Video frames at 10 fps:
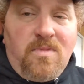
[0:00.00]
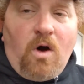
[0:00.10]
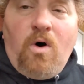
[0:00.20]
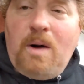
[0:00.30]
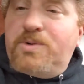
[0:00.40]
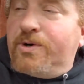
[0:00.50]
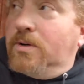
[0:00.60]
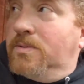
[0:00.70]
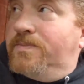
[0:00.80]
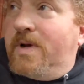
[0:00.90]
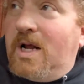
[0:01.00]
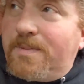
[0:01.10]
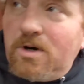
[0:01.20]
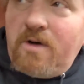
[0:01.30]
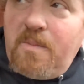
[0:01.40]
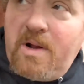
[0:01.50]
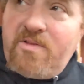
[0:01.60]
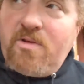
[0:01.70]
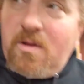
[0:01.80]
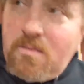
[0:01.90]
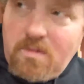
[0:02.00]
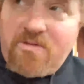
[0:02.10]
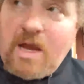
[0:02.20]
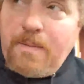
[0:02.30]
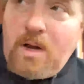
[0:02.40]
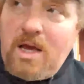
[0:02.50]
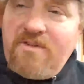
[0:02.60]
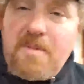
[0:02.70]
Oh, I'm sure, and I'm sure everybody's this time of day.